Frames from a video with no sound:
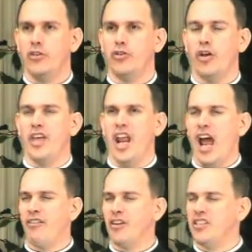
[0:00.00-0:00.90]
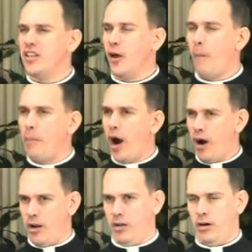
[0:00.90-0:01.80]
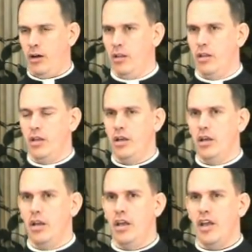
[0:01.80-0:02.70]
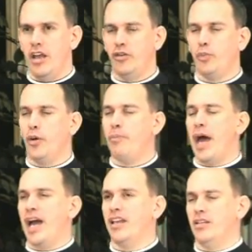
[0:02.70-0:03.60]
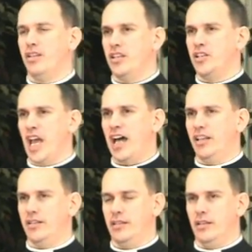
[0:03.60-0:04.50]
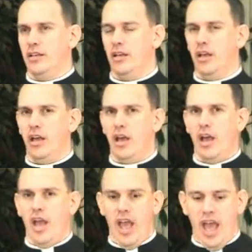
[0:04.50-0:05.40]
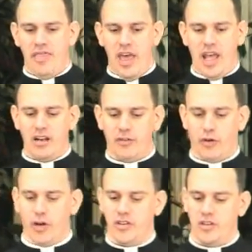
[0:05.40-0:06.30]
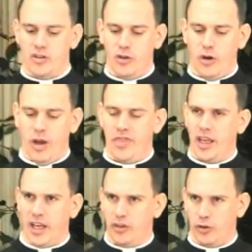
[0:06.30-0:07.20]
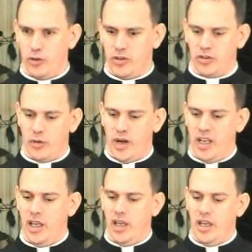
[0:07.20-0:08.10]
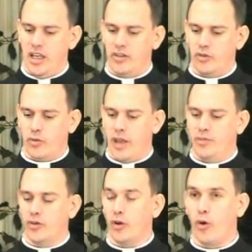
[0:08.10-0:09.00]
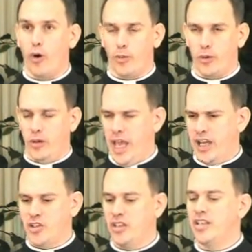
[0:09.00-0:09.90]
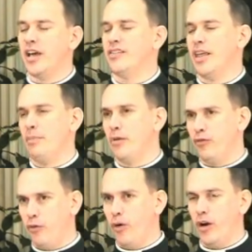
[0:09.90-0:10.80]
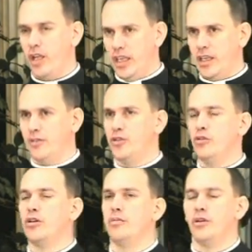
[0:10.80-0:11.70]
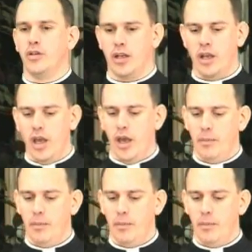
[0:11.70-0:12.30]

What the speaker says: so that every single particle is put back into the chalice. And then, of course, as you know, I think I told you this already, he scrapes the corporal. He actually does that before he gives you communion.